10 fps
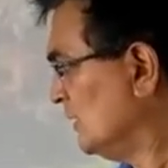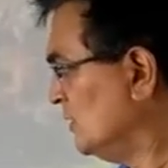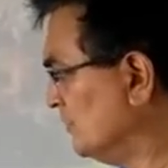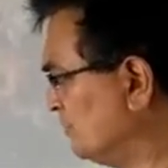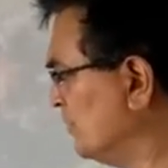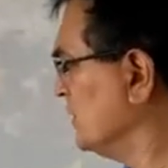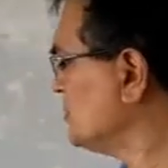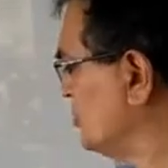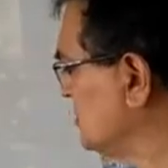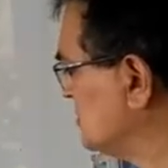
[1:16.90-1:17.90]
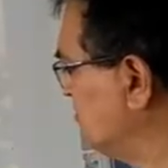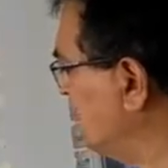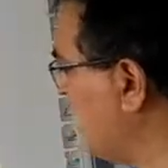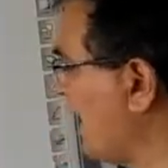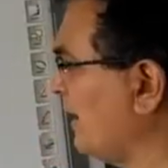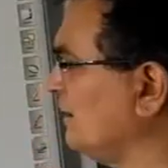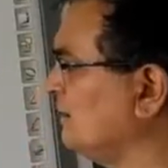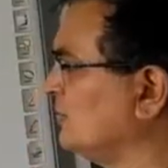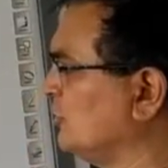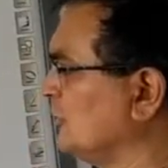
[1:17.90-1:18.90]
The Persians
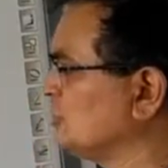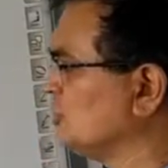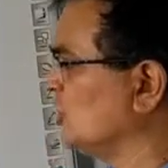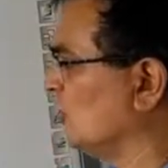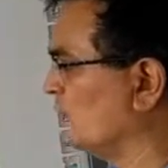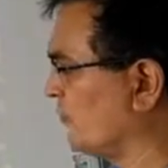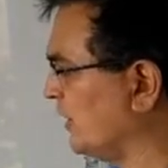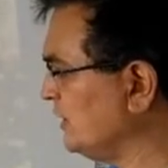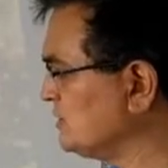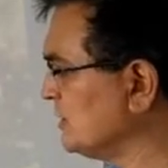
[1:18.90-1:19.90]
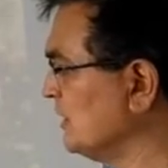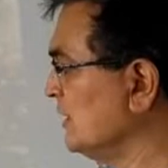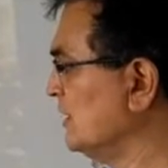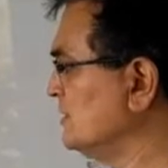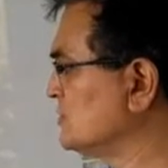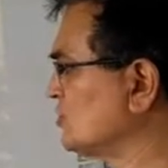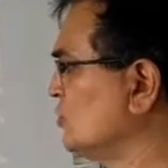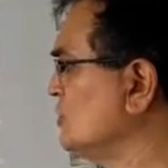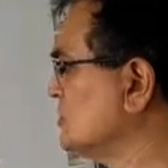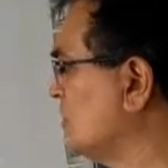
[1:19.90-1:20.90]
banned the teaching of French in
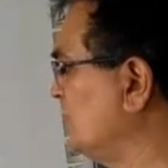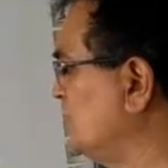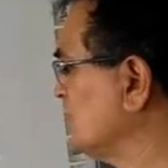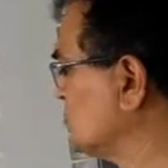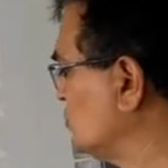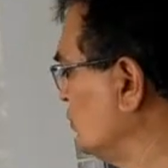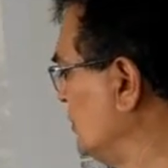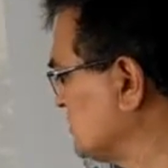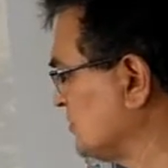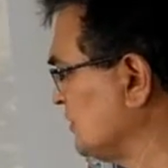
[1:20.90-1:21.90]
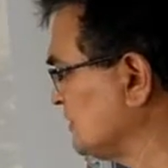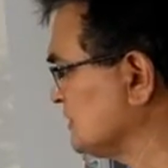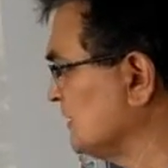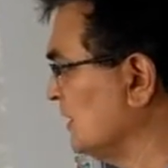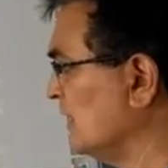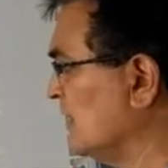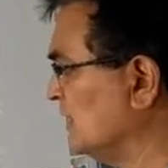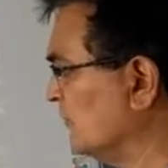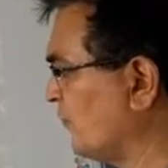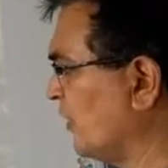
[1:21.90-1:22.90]
schools of these two districts
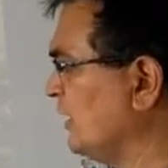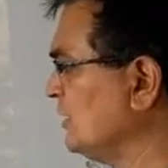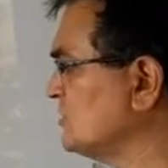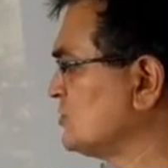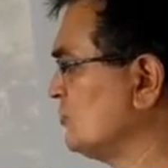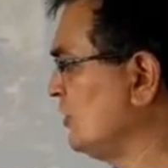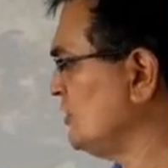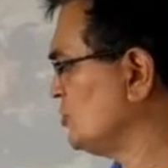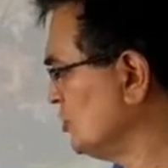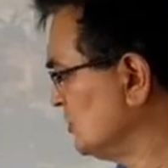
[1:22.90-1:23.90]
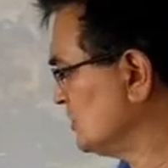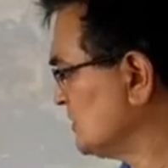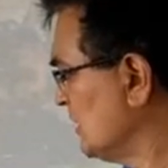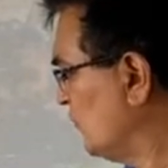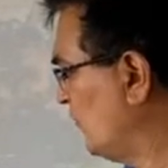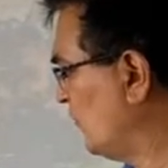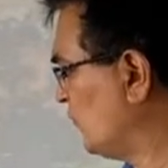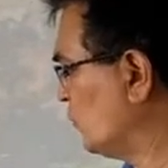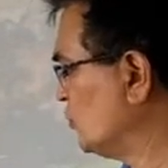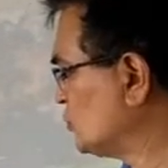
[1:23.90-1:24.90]
and the French teachers
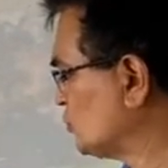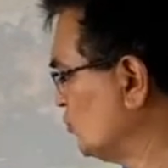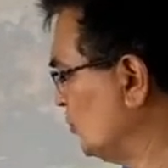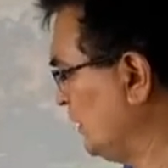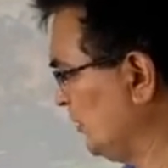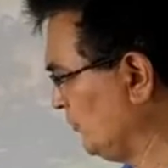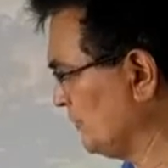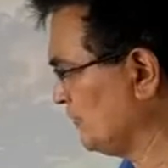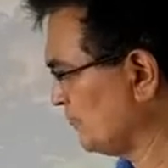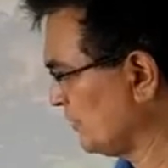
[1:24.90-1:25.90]
were forced to leave.